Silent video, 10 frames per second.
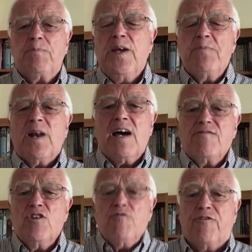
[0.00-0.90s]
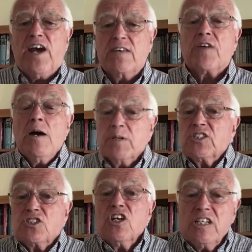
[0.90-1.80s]
people have no faith, but
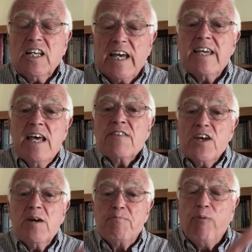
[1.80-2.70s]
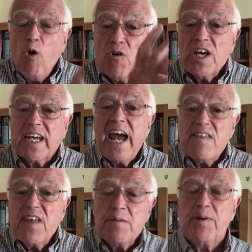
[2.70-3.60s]
suddenly they're born
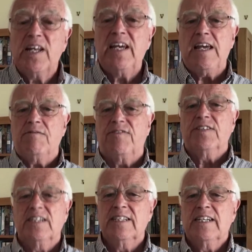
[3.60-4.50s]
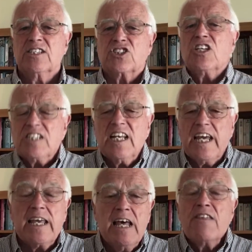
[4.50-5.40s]
again, they believe.
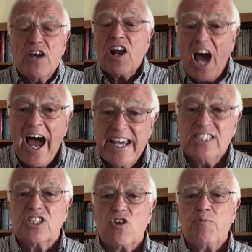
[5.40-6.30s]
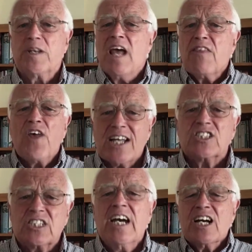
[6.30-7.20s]
Suddenly their eyes are open.
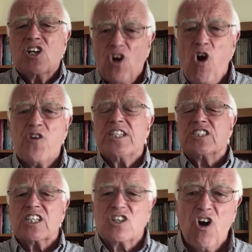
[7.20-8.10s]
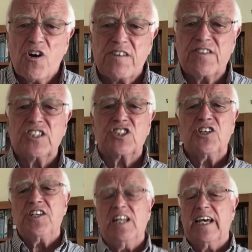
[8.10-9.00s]
God is the God of the
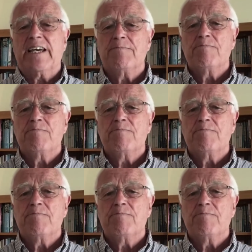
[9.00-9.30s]
suddenly.